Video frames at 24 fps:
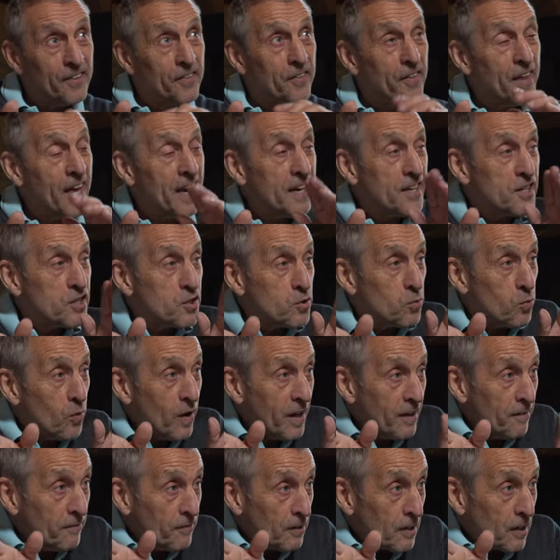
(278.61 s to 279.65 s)
then
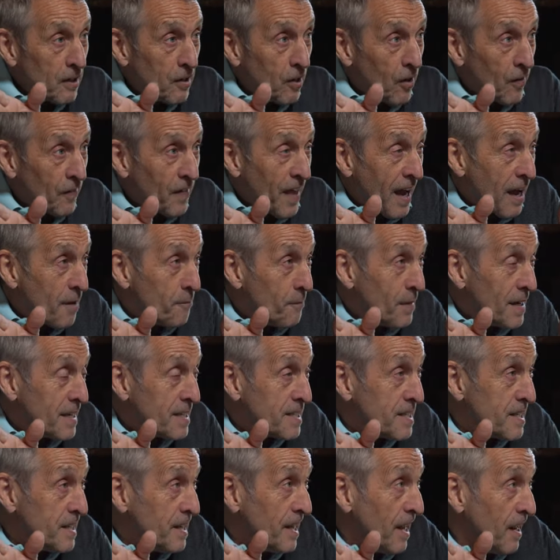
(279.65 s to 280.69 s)
12 o'clock, that
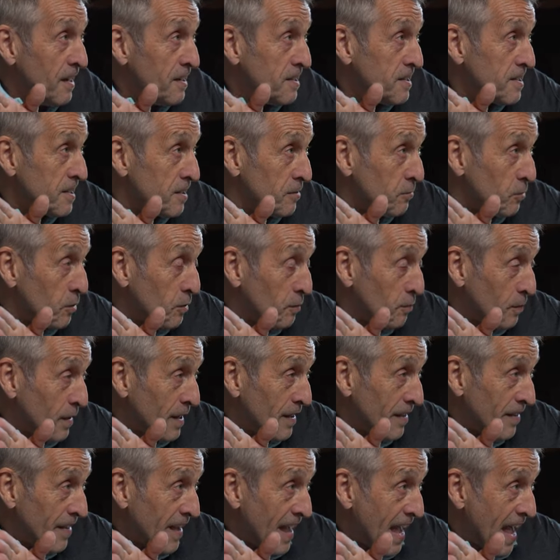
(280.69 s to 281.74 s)
means London would
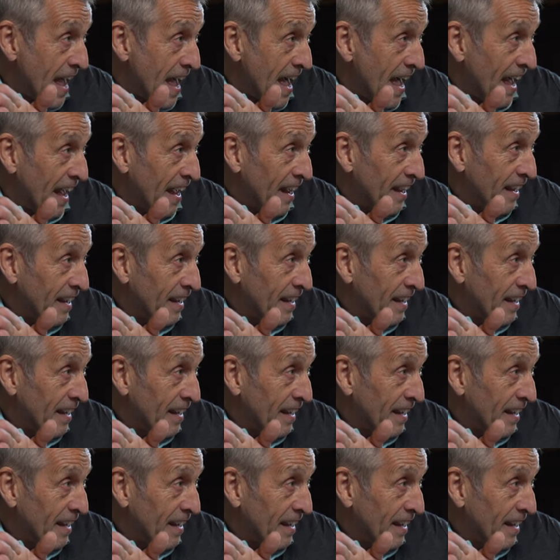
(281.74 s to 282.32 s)
be there.